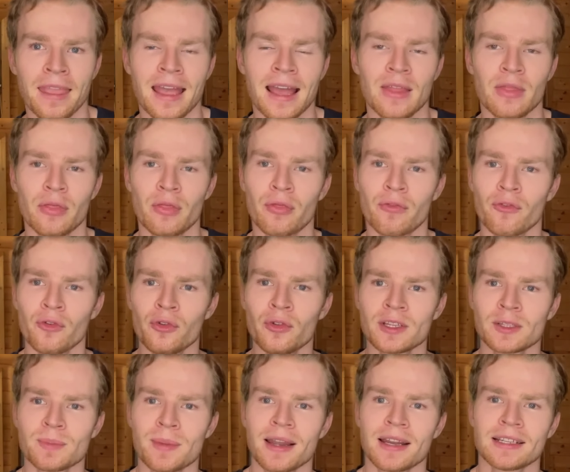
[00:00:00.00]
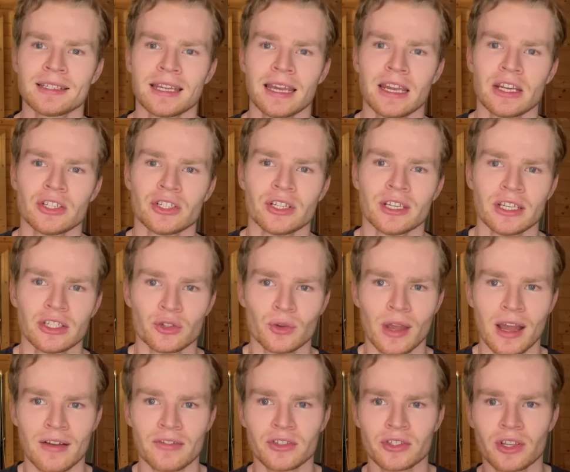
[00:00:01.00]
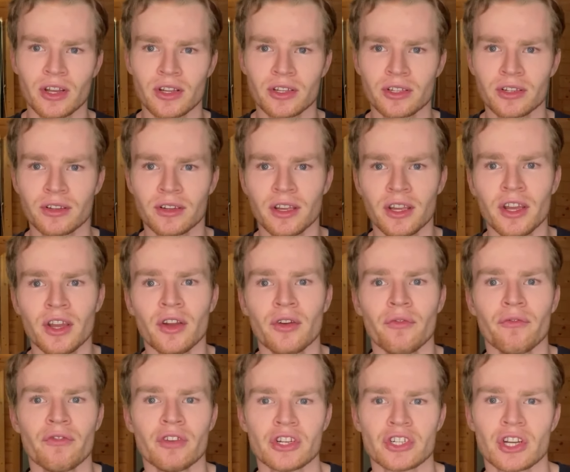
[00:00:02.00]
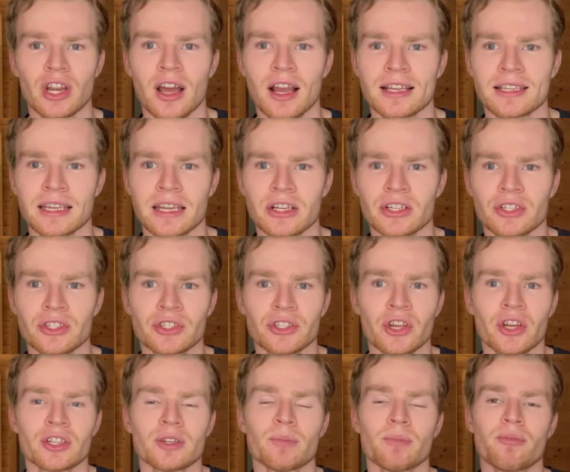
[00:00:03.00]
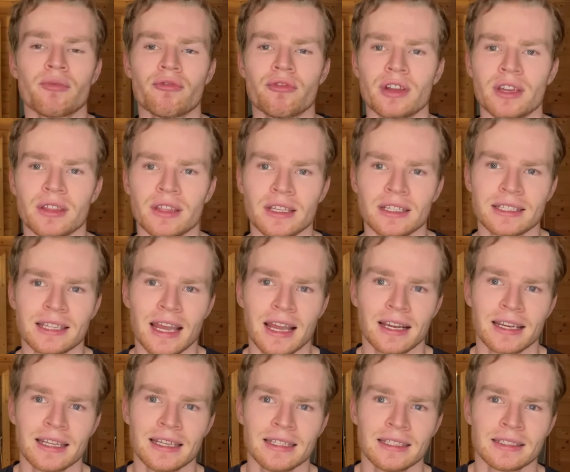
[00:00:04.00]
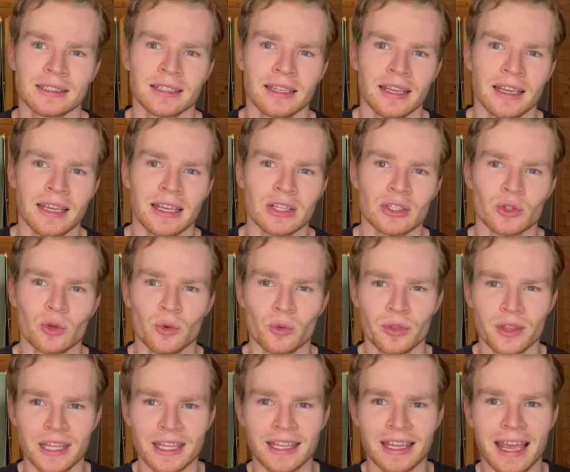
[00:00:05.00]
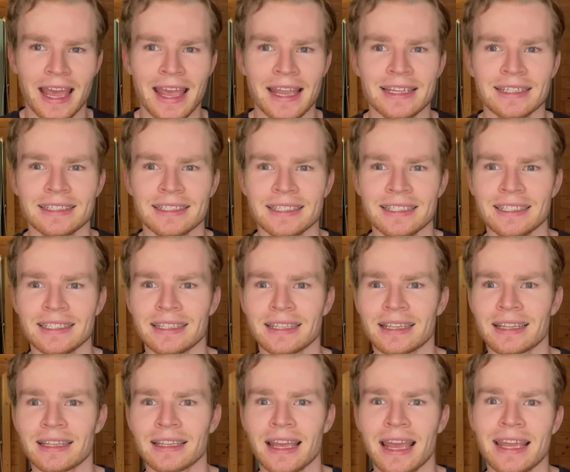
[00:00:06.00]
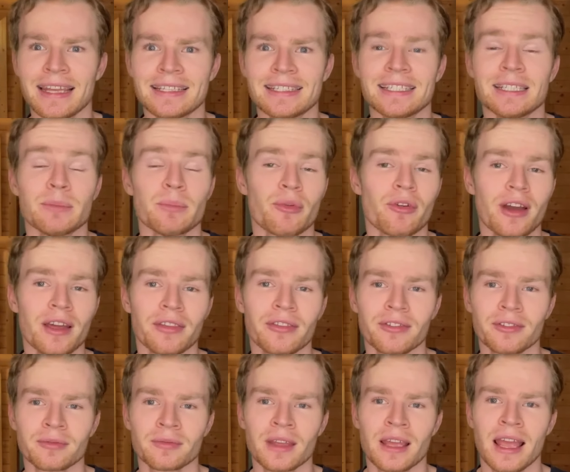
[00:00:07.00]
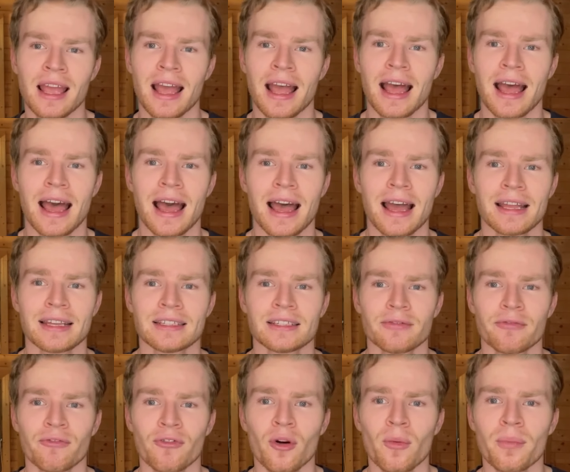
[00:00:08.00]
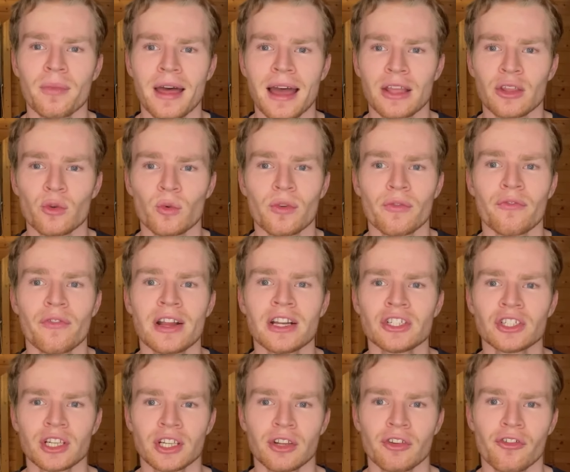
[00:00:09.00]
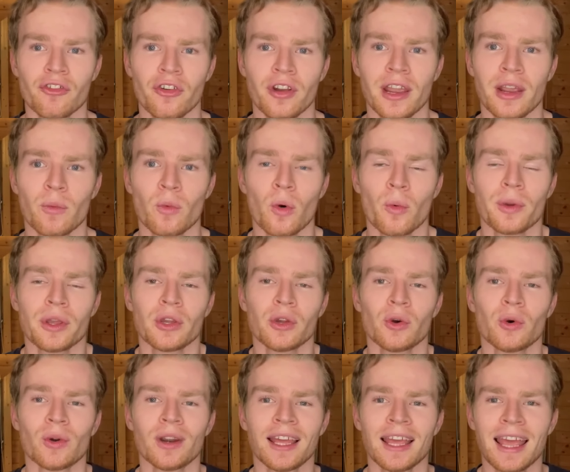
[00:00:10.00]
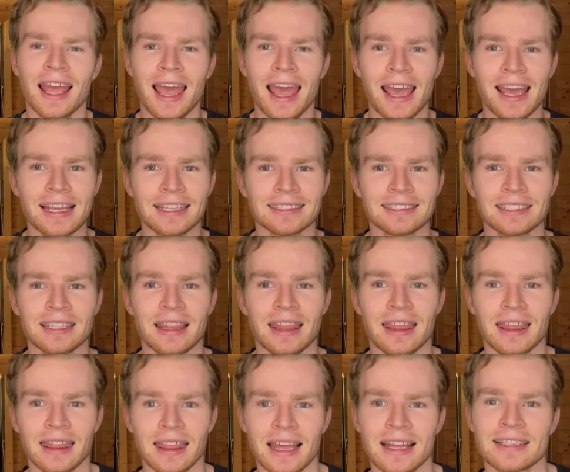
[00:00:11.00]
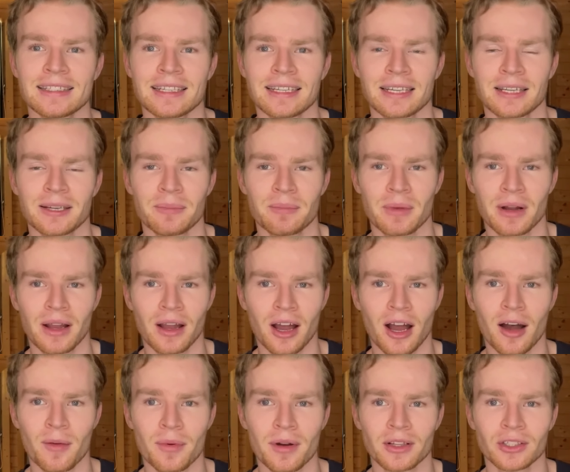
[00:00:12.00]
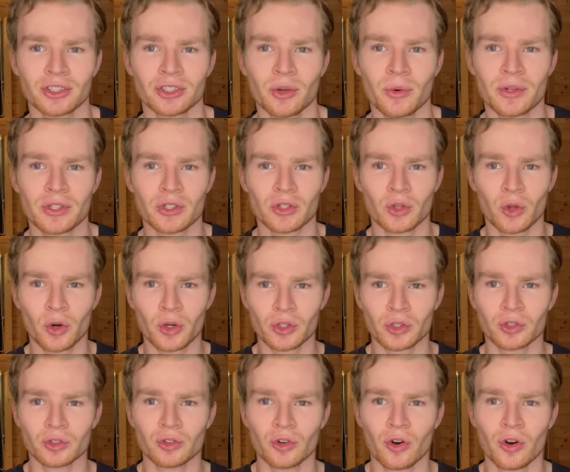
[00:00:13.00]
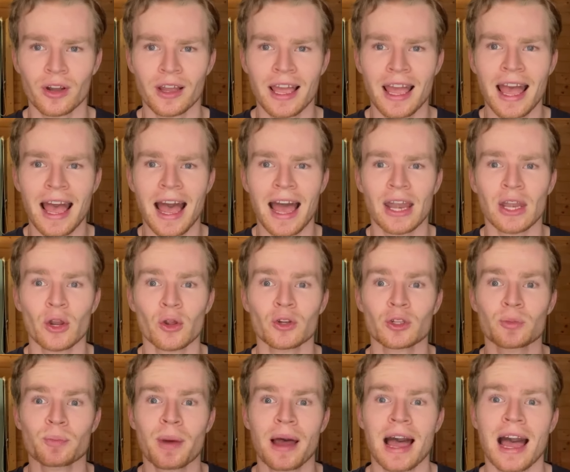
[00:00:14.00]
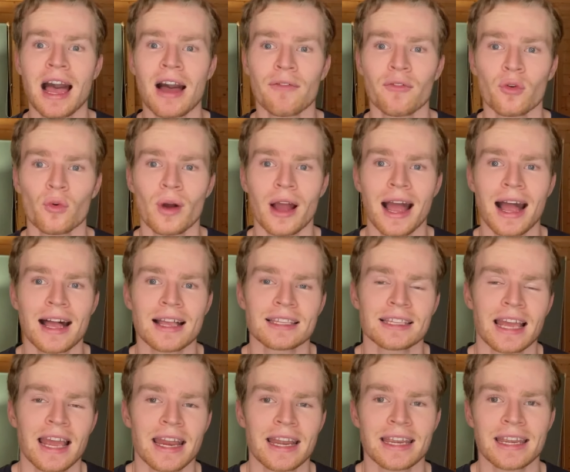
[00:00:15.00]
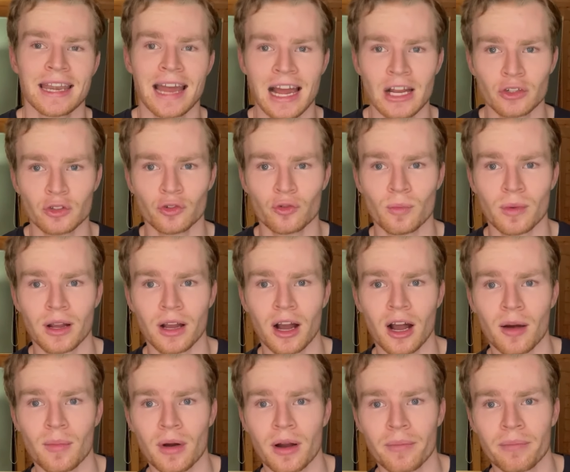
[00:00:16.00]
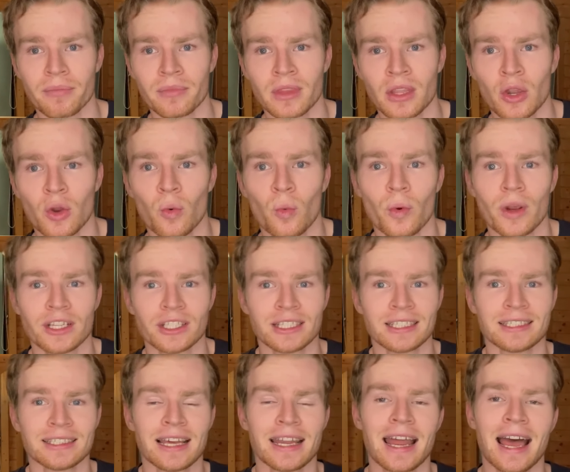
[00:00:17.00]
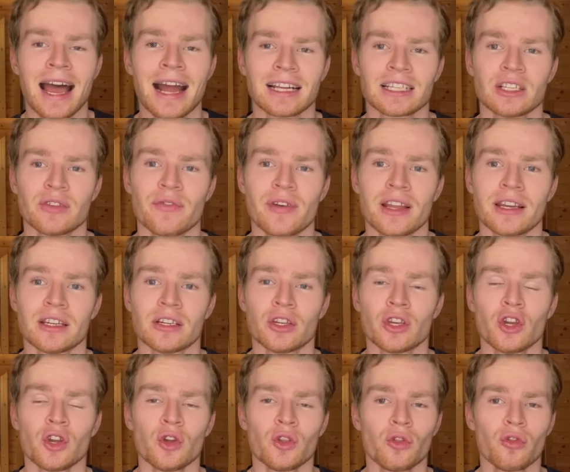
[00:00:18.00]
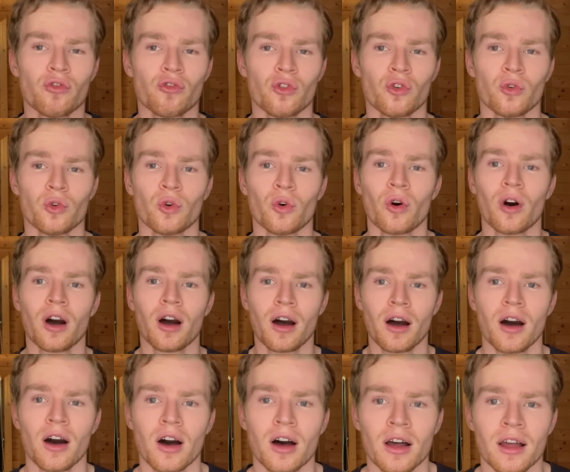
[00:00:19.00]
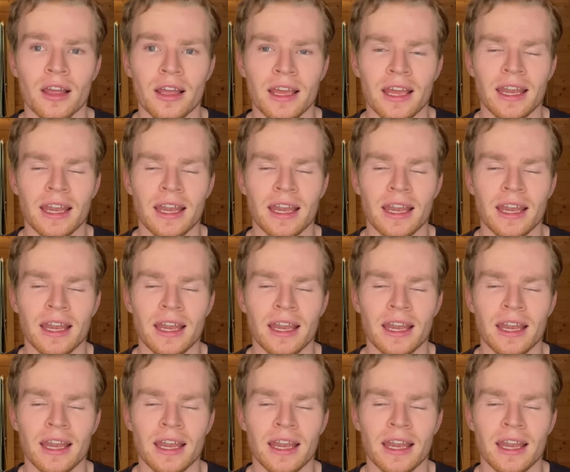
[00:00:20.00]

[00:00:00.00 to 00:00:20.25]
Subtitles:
And through this meditation you have certain visualization, certain breathing techniques. It's called the 18 breaths. And from that, you eventually create what we call a synthetic Merkabah. So it's not as strong and not as powerful as a natural Merkabah, which is then activated through your heart.